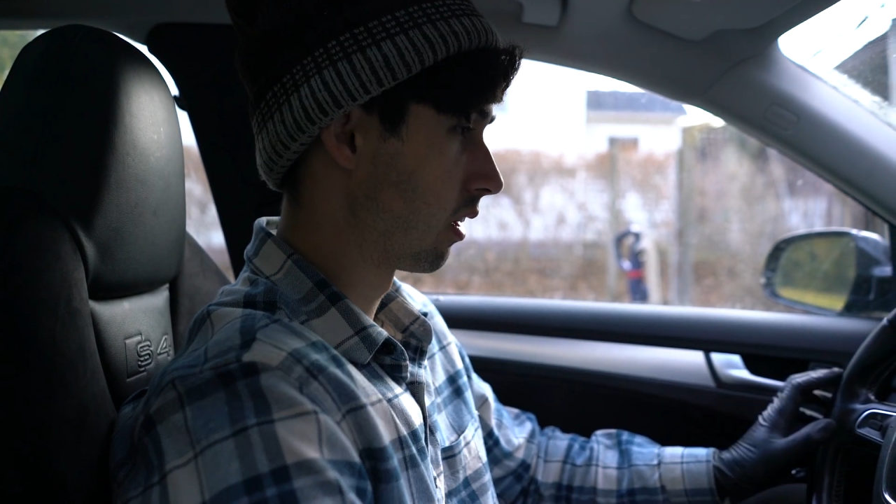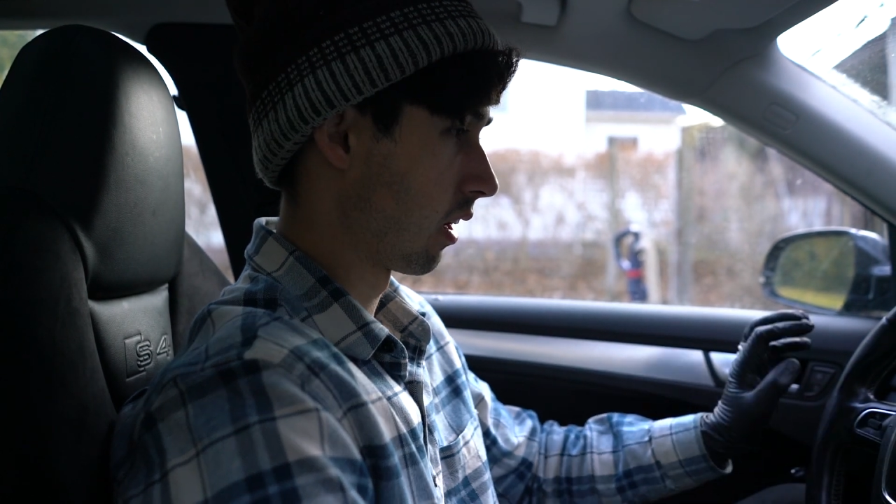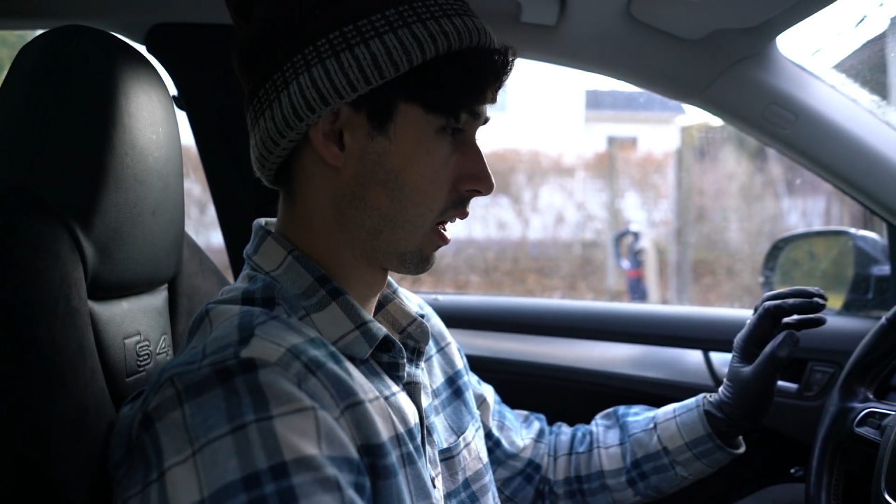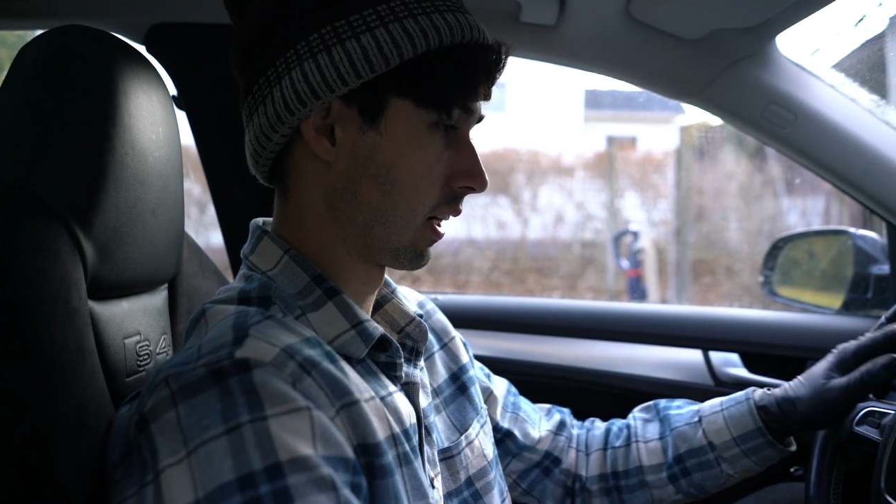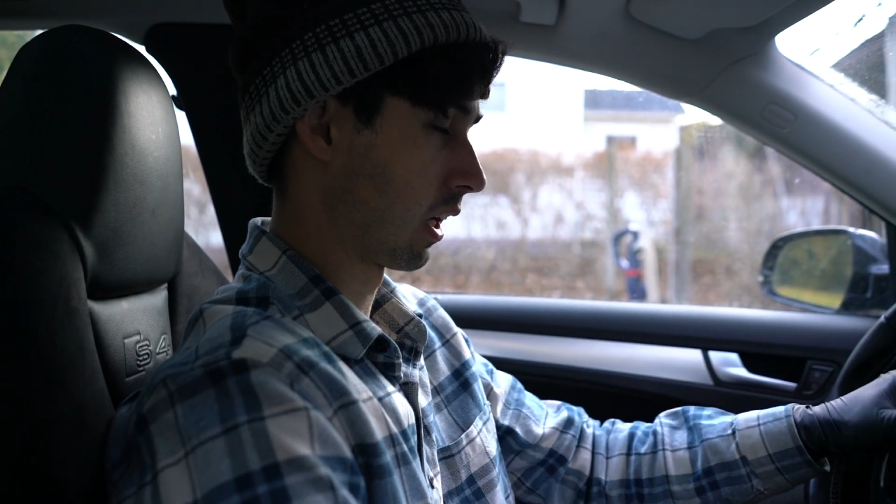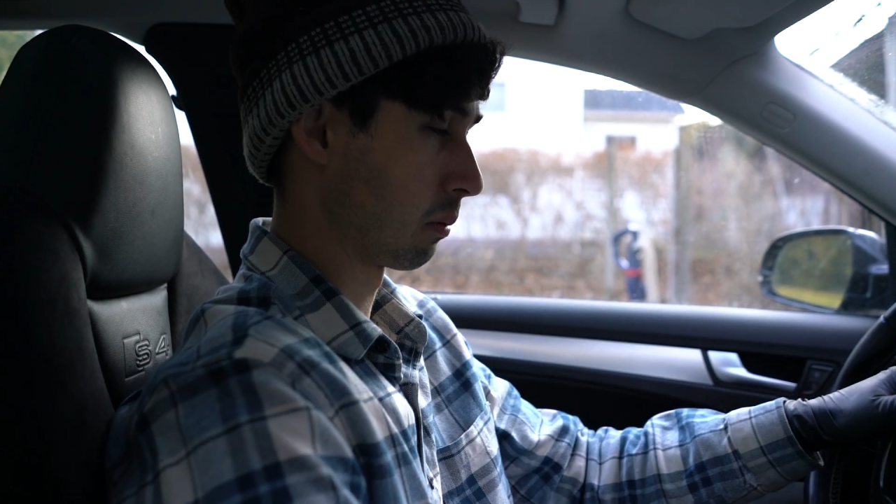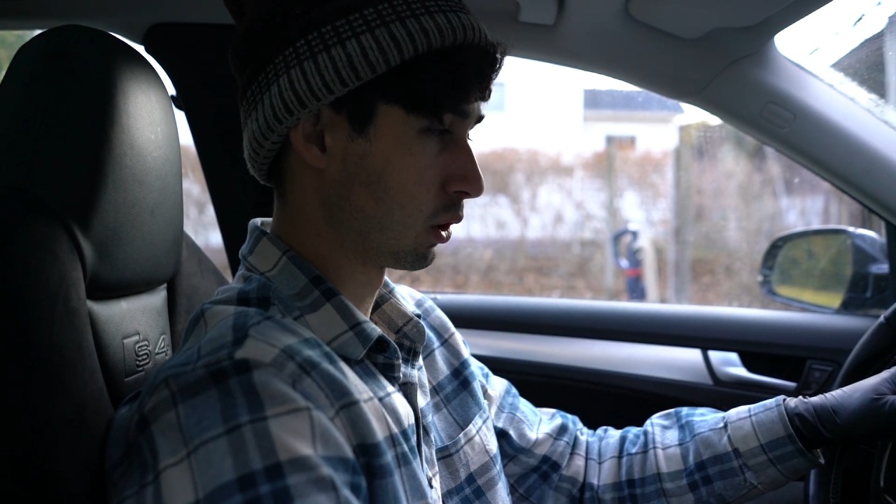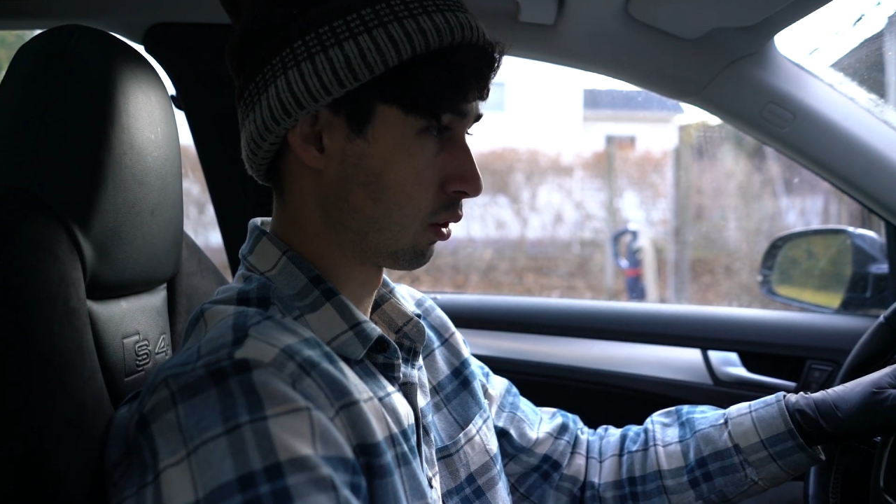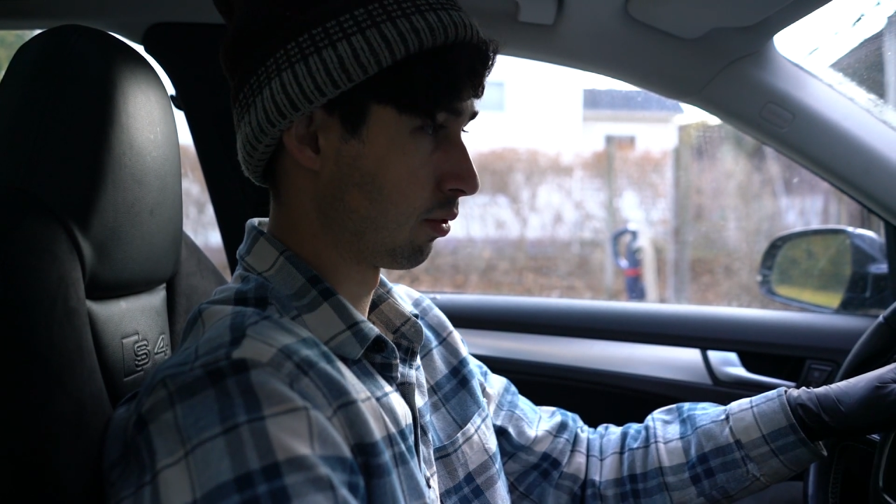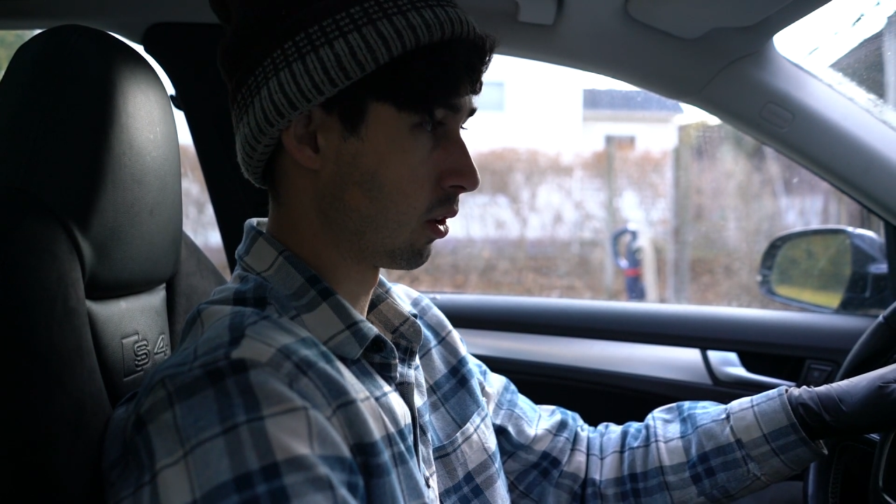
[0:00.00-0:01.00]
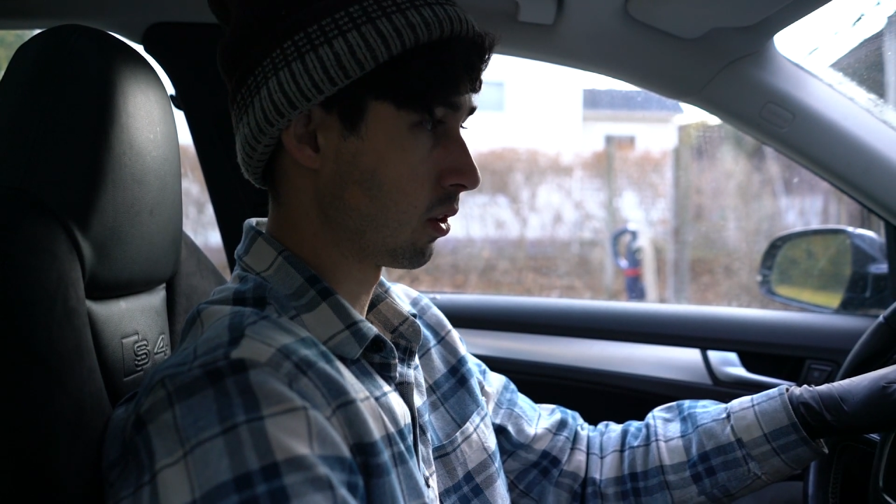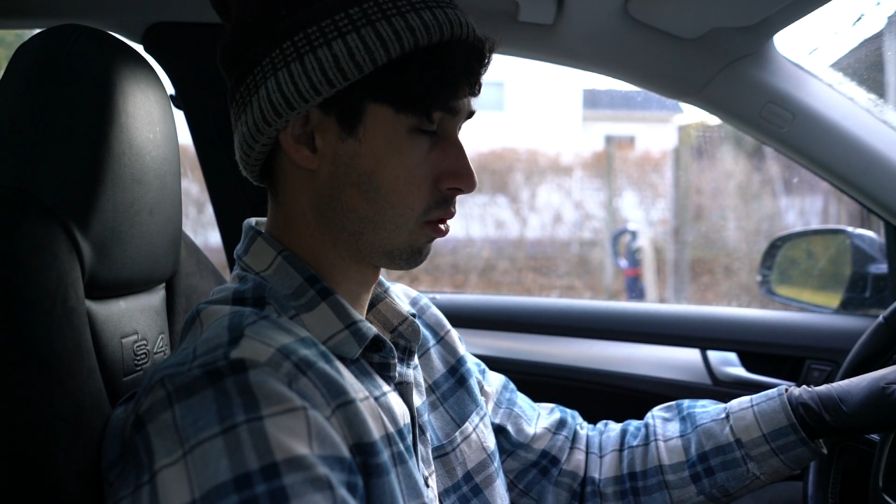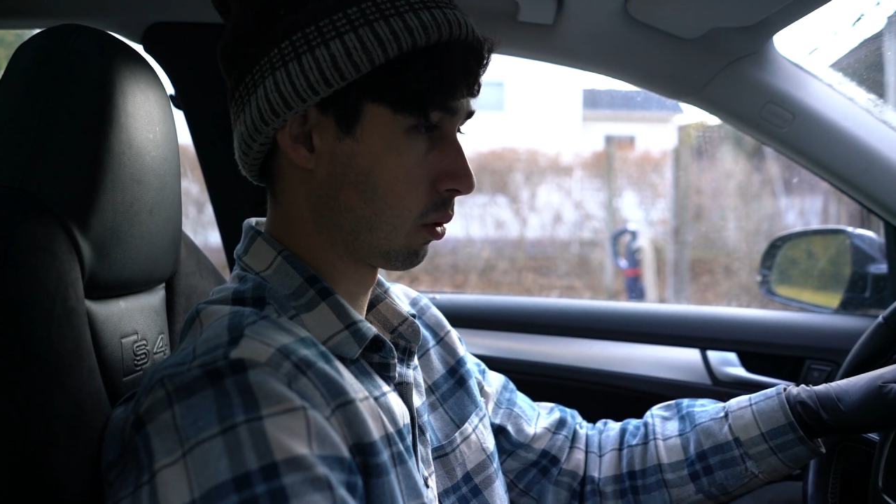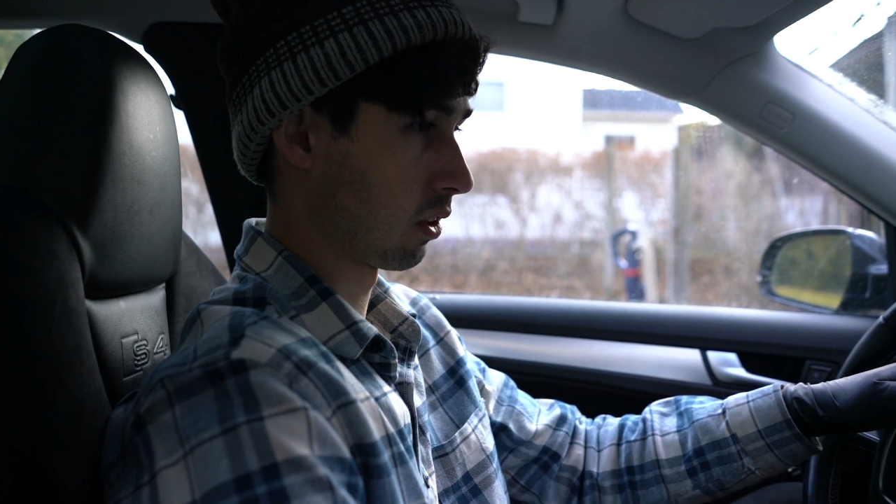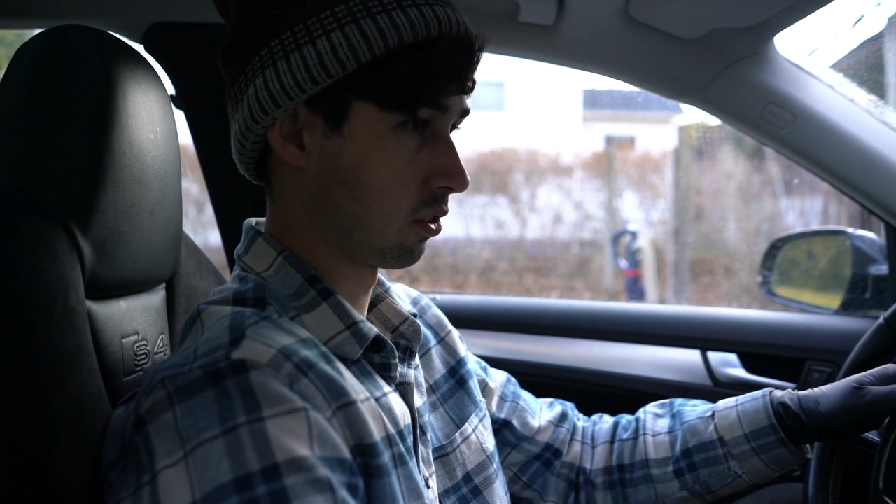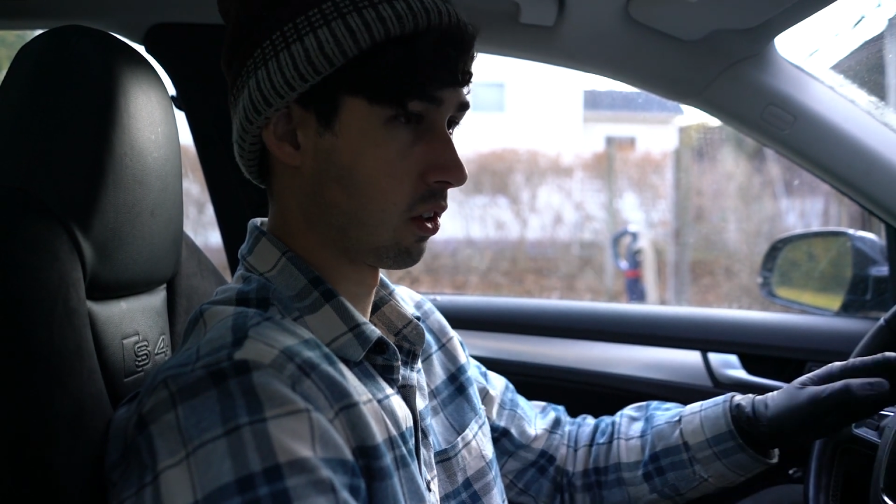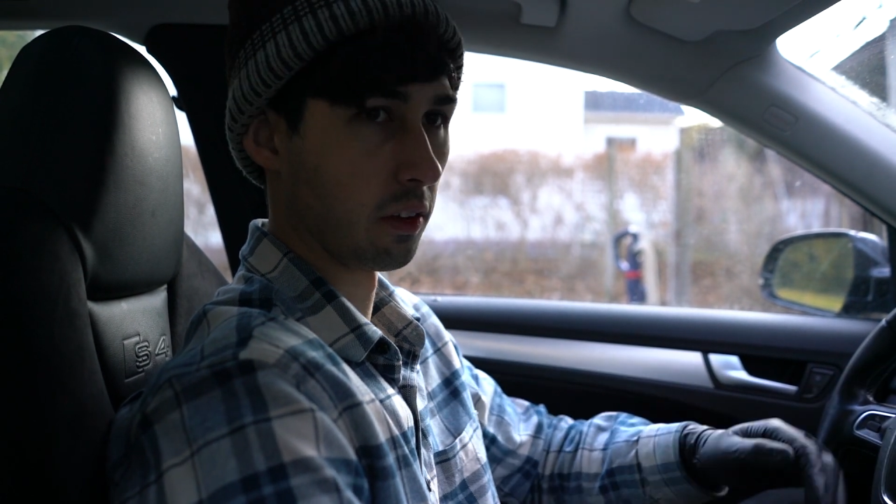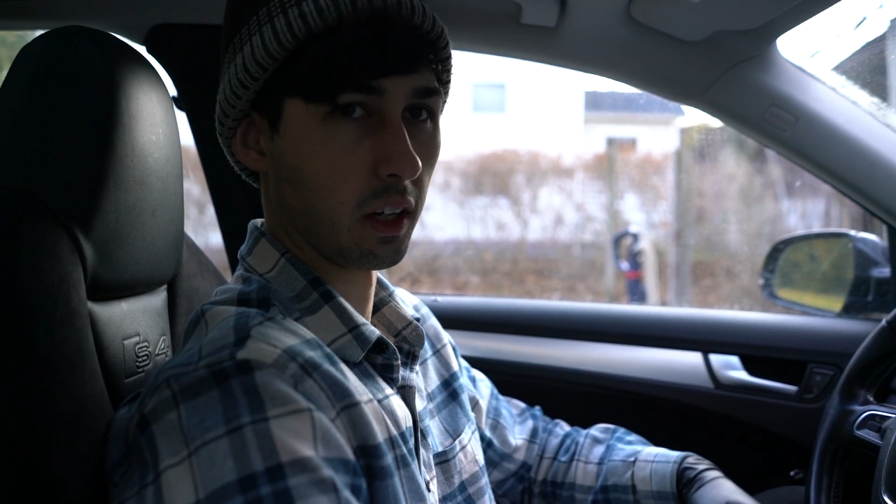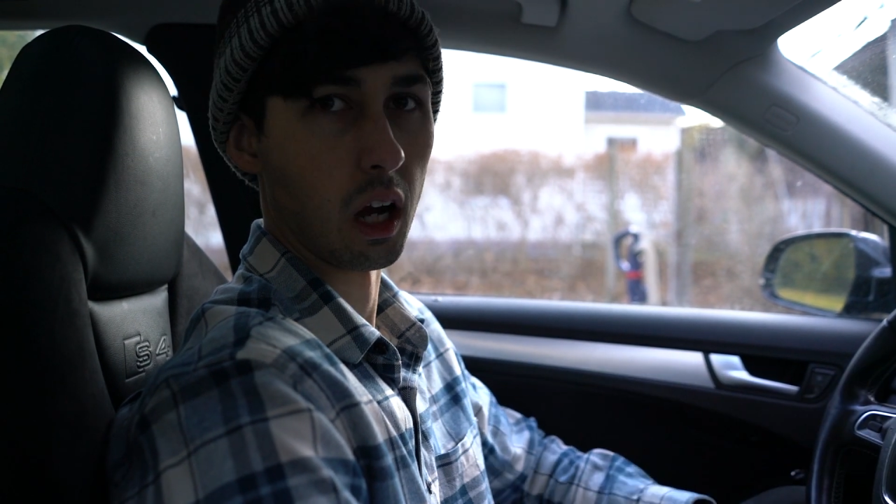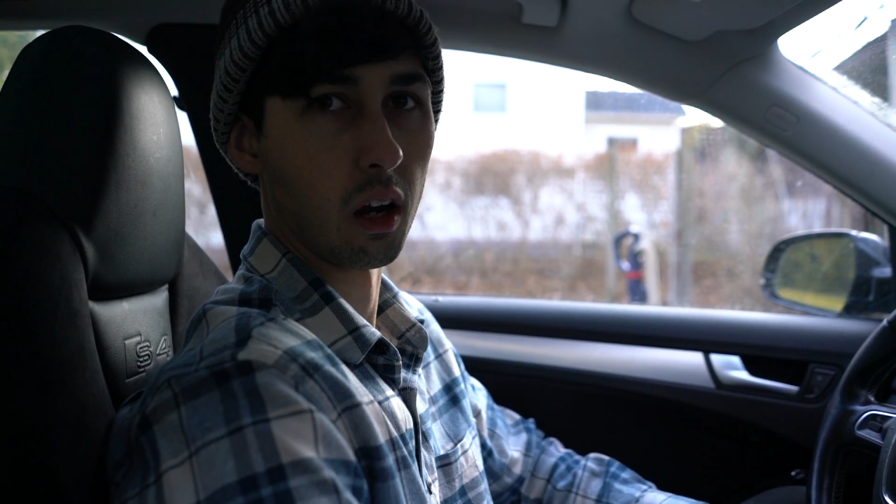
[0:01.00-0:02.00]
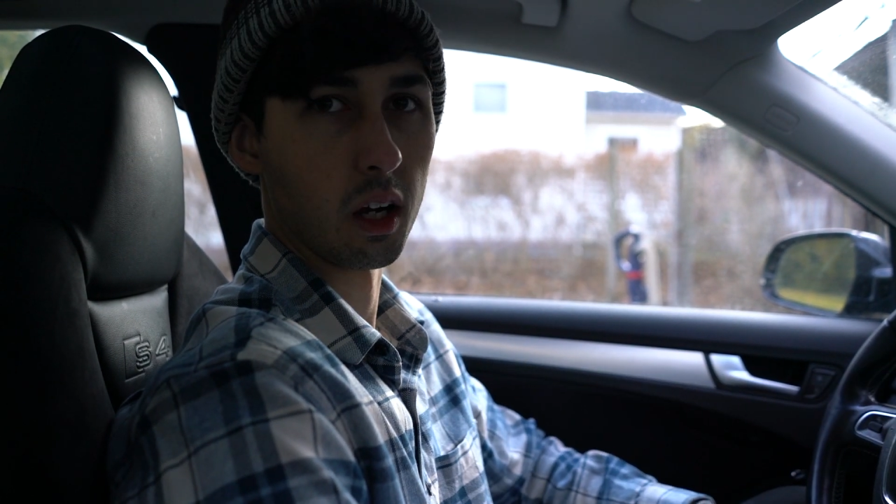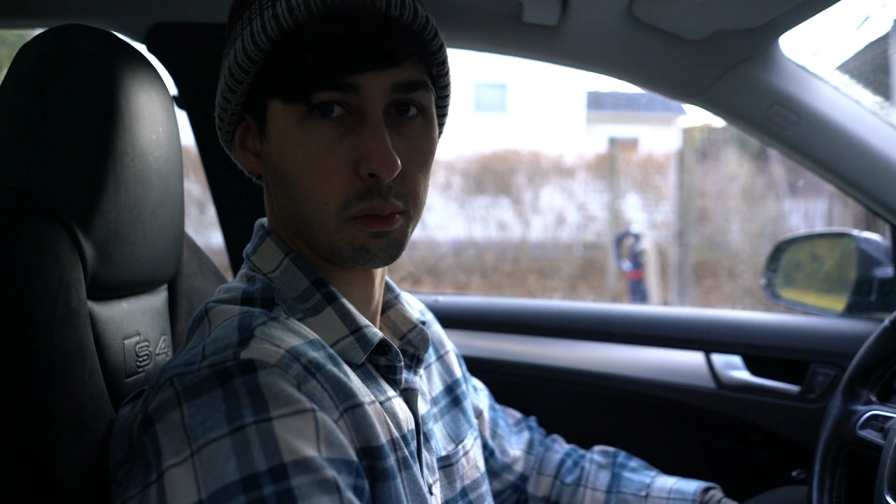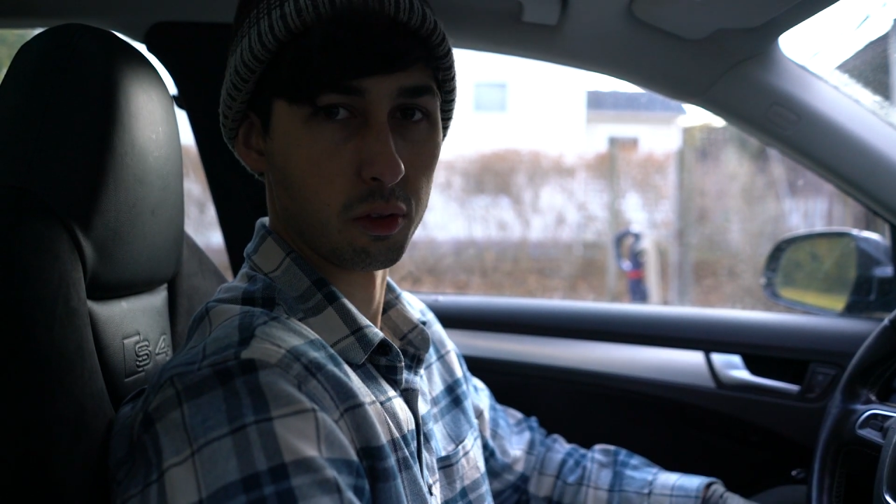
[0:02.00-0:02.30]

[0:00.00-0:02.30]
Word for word: Uh, I got a bunch of faults when I started the car up.